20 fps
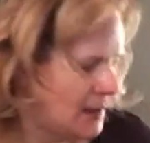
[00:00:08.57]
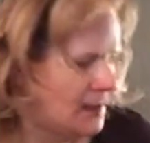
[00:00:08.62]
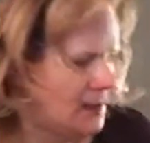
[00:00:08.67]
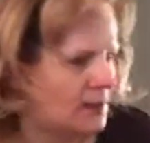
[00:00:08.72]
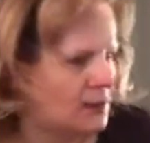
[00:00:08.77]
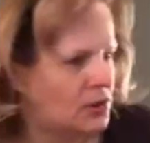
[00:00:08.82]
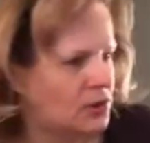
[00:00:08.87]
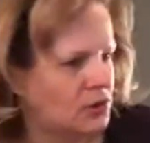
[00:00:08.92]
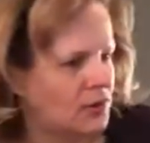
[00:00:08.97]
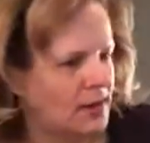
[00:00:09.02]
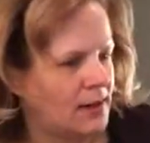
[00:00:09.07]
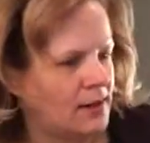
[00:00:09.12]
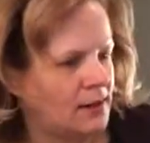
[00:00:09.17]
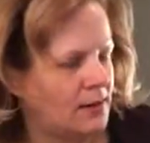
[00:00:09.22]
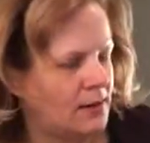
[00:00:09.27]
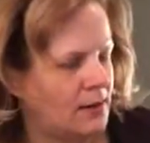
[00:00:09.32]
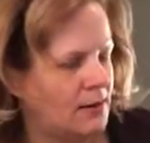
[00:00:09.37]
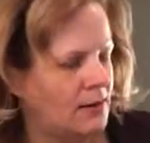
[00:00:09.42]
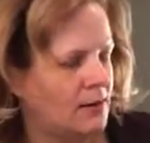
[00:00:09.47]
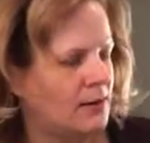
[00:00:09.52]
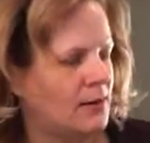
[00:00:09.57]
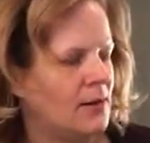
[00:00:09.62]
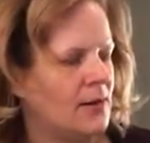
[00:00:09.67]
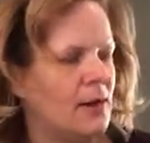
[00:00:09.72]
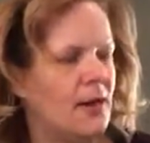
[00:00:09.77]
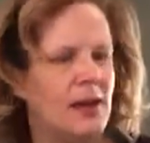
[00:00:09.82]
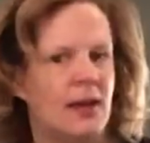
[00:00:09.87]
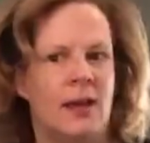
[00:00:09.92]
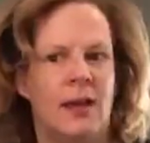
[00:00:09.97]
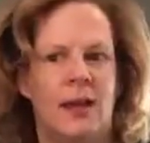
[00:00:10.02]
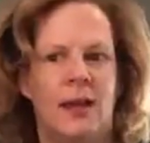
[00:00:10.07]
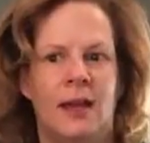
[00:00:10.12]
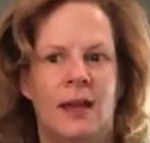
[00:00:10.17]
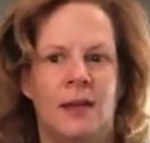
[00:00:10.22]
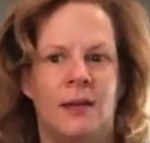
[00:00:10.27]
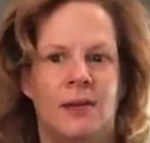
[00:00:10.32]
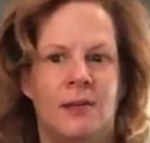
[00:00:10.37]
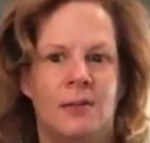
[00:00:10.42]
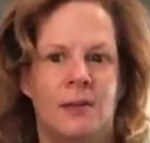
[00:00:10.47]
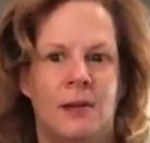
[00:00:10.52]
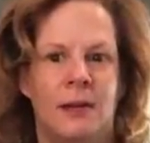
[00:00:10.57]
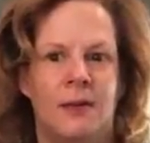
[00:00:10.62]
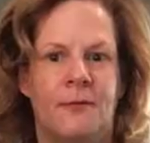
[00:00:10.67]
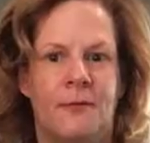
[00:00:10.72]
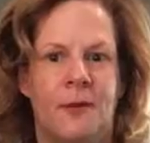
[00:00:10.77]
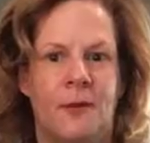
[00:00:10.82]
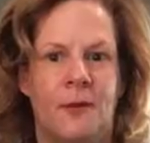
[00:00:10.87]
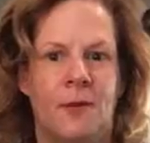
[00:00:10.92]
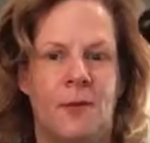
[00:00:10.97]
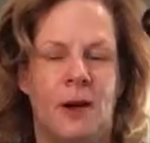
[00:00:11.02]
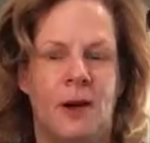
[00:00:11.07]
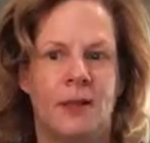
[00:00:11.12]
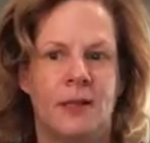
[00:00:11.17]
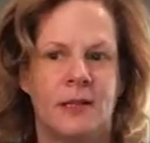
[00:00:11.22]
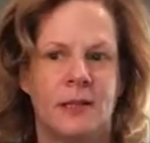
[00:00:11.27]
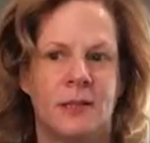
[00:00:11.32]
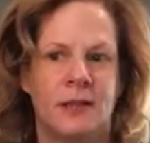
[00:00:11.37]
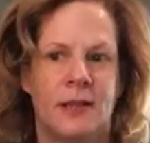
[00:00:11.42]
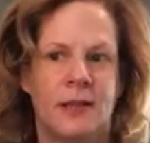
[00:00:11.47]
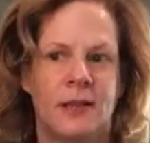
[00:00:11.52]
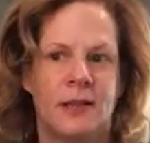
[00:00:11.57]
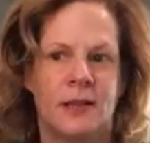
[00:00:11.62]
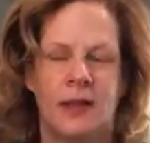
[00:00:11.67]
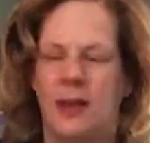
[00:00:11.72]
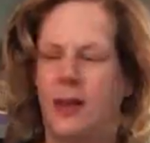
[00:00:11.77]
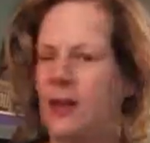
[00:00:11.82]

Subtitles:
a straightener and 3 different wands with,